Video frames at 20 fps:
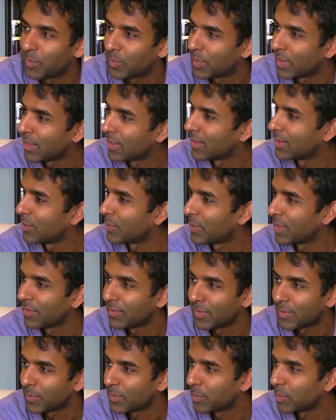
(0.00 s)
Where what
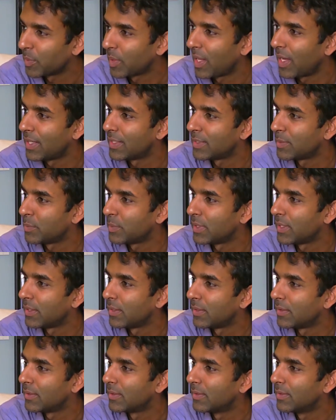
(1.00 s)
have the replies
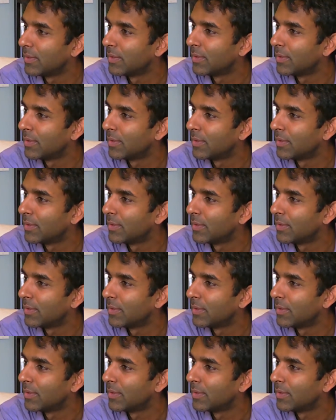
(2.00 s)
been?